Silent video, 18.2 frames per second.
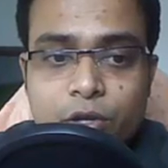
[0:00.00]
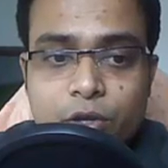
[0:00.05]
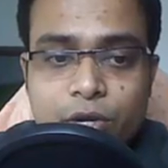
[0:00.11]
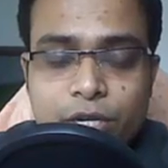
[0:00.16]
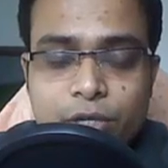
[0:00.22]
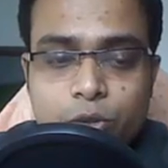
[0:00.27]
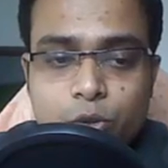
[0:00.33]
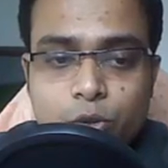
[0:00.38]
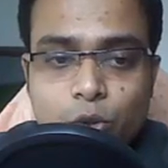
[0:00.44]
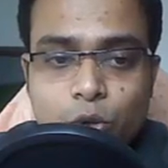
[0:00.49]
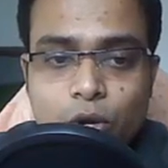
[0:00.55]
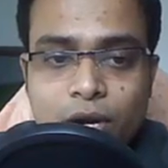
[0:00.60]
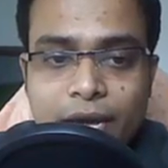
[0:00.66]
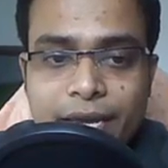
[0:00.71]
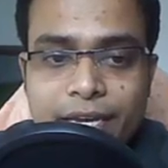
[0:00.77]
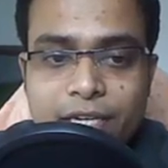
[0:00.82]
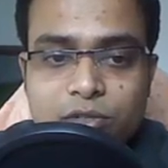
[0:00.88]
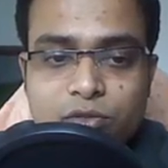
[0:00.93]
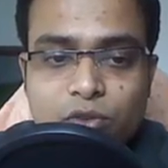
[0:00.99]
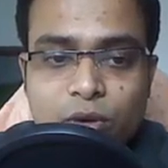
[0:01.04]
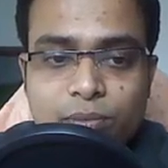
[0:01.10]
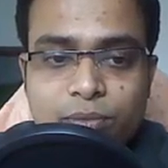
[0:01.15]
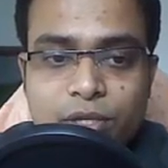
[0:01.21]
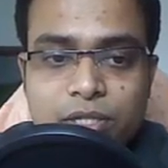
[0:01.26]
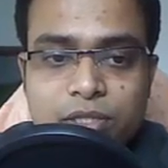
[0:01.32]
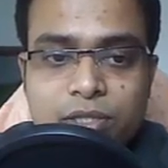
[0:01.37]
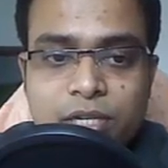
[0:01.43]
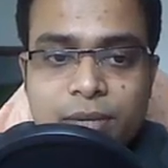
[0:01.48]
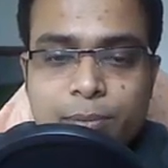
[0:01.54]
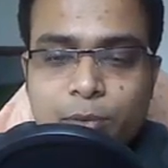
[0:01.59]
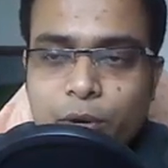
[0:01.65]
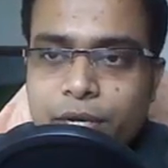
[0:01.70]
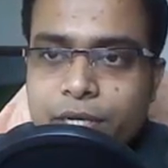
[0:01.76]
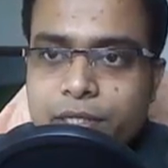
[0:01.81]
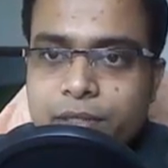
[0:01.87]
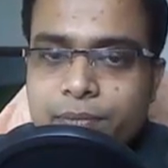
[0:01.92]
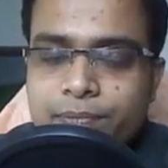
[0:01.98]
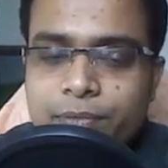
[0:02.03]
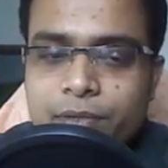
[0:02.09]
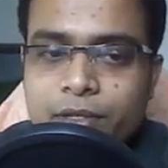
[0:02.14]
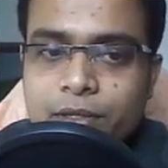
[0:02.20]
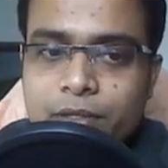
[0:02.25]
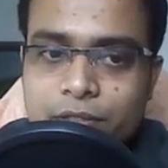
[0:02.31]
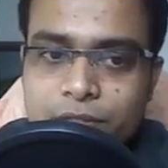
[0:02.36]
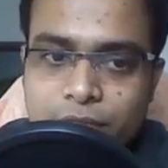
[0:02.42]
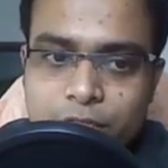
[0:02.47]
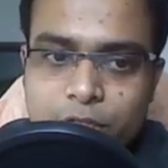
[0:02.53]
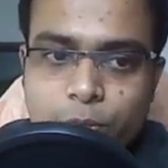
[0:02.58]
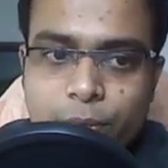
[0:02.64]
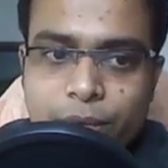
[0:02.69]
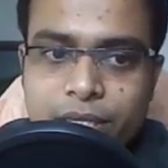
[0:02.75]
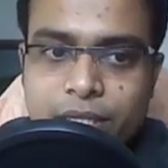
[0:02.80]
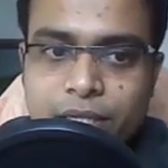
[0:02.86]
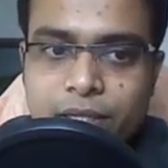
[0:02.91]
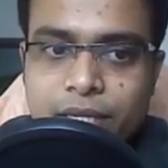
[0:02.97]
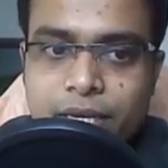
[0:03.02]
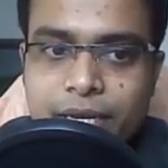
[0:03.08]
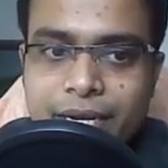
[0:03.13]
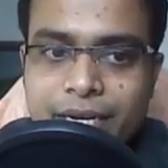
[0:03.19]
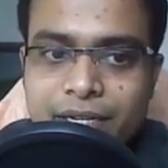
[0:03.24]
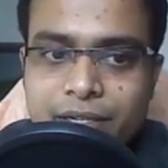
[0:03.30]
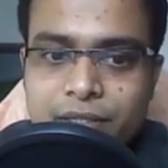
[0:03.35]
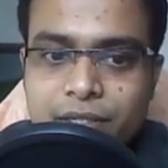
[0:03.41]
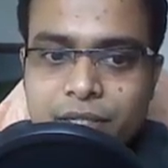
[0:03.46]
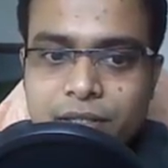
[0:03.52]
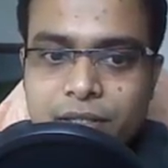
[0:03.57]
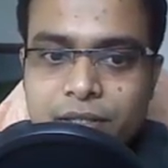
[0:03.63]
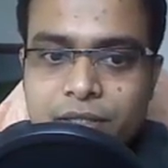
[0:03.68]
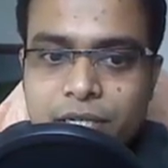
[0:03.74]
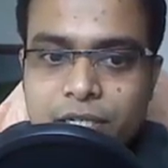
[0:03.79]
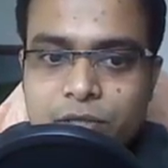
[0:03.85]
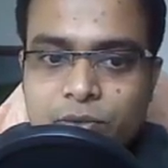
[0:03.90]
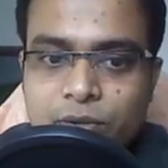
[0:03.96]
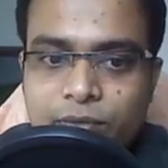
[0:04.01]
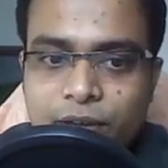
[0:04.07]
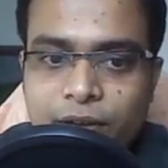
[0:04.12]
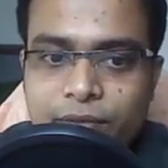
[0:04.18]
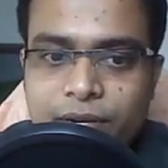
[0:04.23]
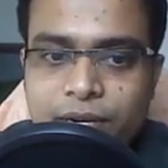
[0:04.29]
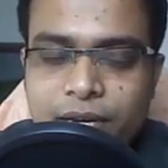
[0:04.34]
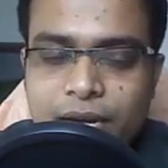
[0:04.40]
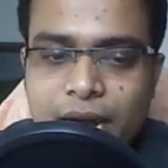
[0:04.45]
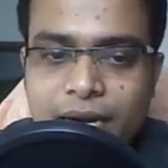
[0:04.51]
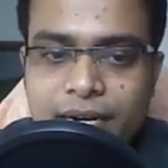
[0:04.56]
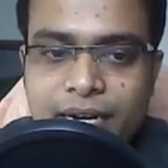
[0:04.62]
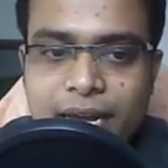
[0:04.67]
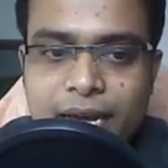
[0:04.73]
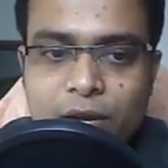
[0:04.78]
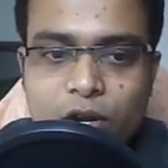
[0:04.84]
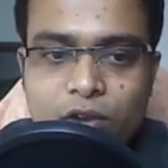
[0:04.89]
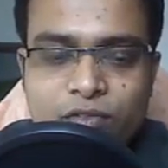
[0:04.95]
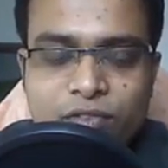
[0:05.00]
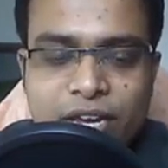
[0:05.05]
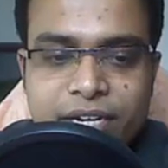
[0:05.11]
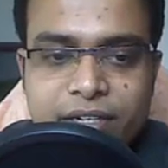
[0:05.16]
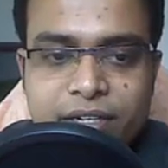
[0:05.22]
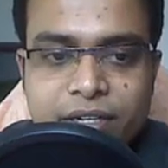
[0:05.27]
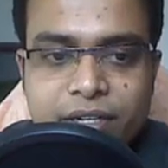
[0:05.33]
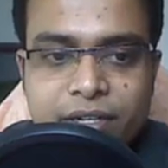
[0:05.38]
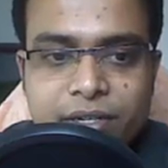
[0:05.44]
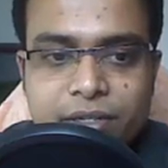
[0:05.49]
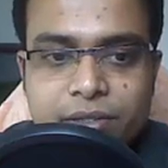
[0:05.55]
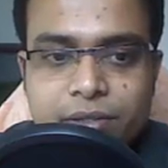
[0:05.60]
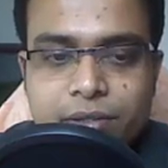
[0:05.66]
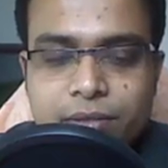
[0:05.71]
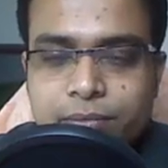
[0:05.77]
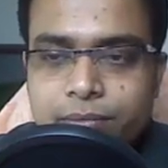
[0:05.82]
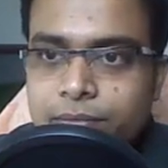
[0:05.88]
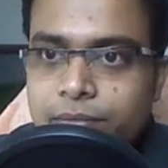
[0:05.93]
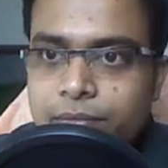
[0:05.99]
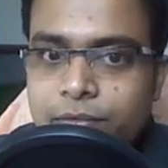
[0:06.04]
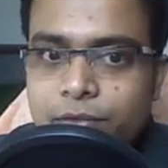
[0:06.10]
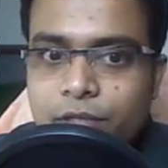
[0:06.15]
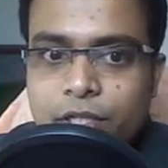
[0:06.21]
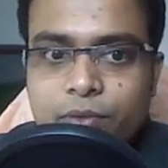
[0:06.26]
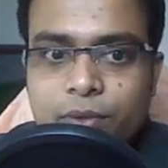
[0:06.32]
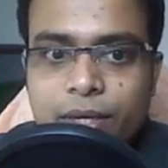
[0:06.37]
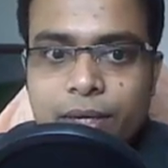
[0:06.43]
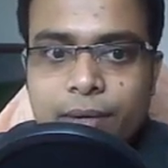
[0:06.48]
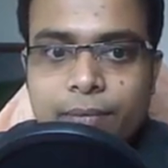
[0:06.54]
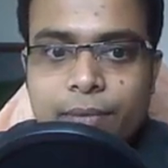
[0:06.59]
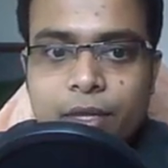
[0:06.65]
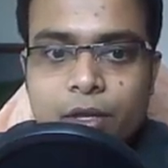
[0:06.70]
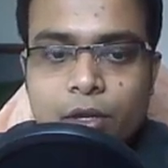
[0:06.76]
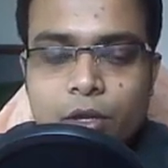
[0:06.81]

You need to draw lines from these three points such a way that they intersect this x1 y1 at an angle of 90 degrees this way.